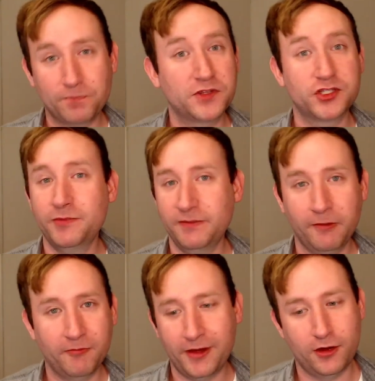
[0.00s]
so many people
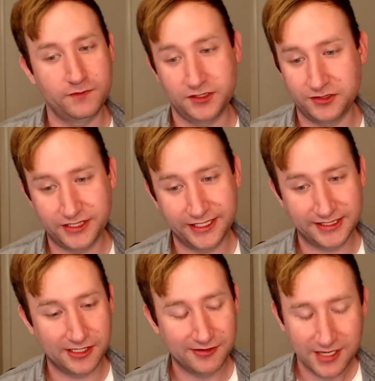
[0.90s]
in my office are sick,
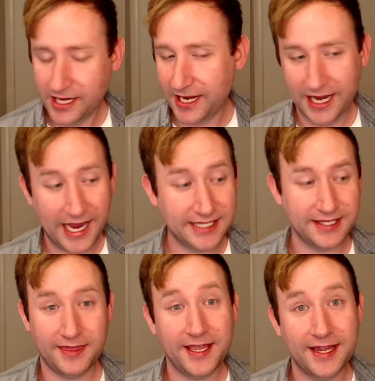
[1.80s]
so it's a
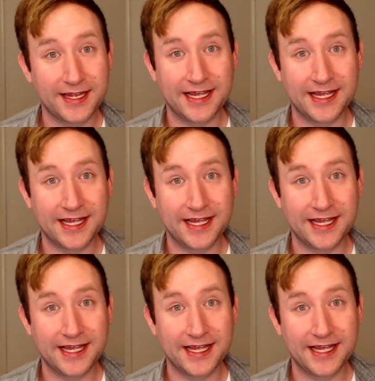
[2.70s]
thing.